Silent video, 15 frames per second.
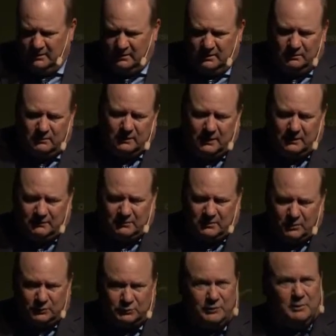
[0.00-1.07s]
Well, of
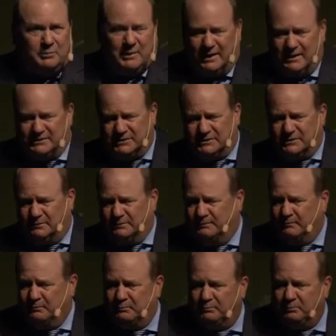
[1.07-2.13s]
course, with the PI system,
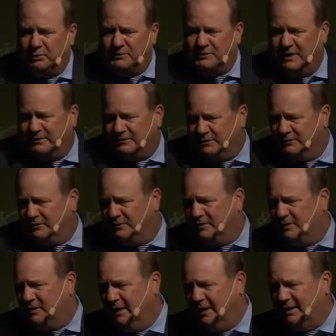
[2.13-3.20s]
pervasive
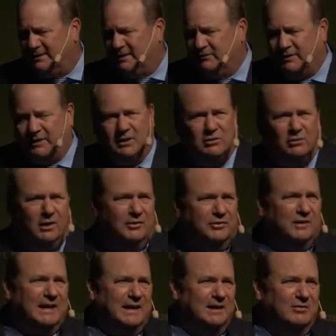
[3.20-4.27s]
connectivity across
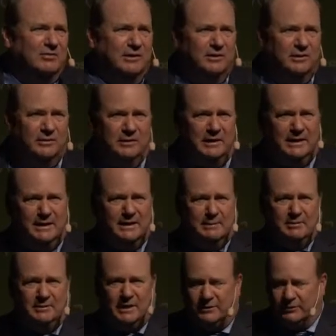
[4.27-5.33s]
any vendor, any type of
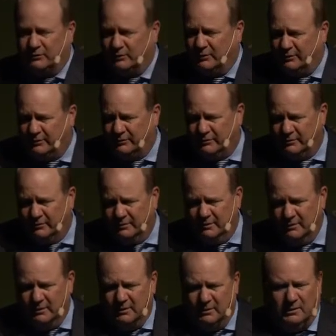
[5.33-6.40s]
data source.
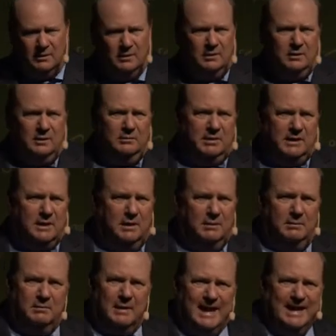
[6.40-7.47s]

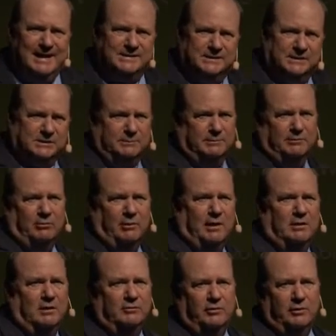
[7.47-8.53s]
Become a system of
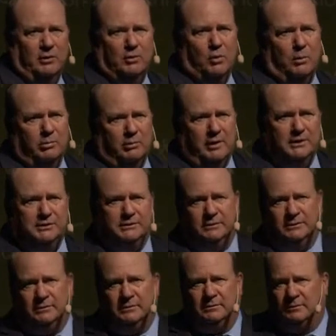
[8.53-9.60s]
record for your corporation,
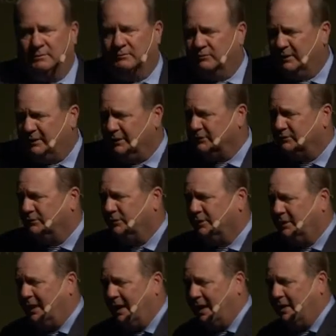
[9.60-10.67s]
for
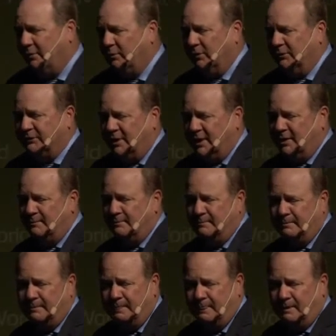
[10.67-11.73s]
history and real time.
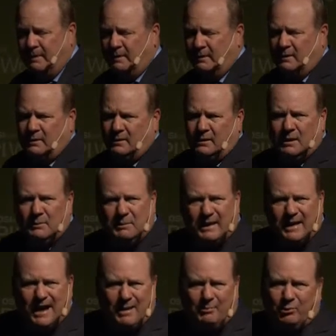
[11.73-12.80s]
Be
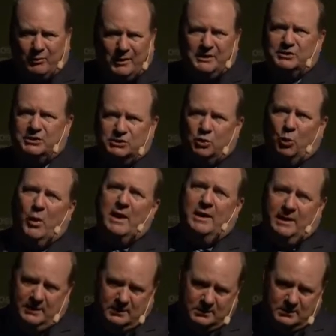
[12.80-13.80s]
operations ready.